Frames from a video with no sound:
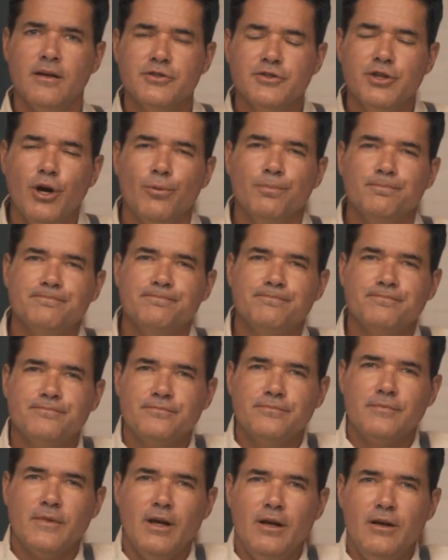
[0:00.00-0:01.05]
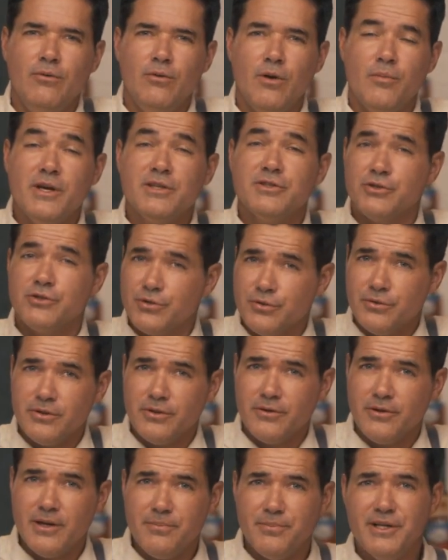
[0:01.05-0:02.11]
So, what makes a
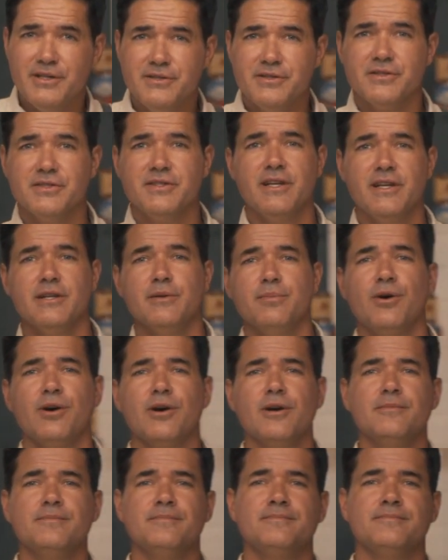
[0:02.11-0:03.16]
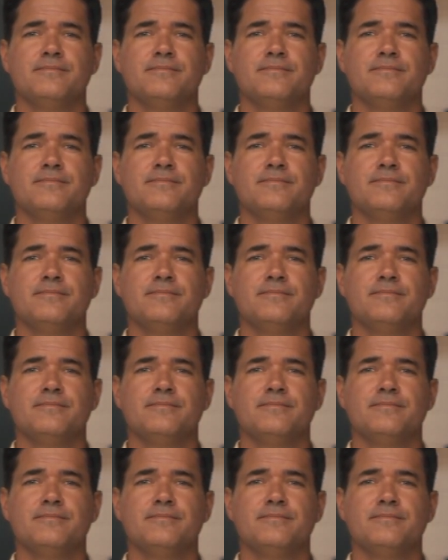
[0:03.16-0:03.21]
truly great pizza stand apart?